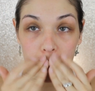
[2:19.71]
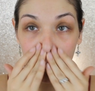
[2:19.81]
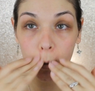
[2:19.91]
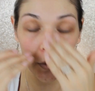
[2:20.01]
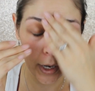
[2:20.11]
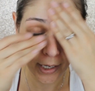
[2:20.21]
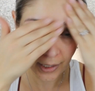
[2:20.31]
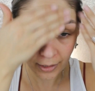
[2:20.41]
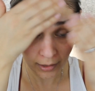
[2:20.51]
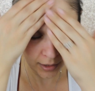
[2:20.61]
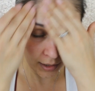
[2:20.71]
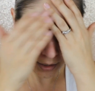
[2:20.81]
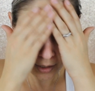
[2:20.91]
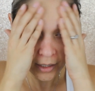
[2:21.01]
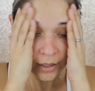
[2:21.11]
so great.
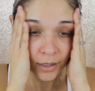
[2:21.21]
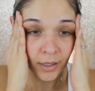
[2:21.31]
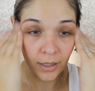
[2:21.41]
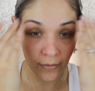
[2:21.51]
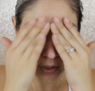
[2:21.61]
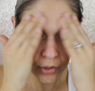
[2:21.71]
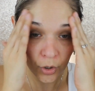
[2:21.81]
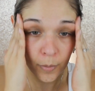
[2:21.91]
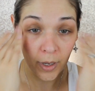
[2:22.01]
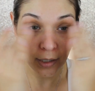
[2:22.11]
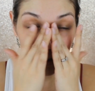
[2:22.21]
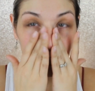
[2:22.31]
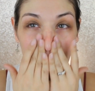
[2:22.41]
Love it so much.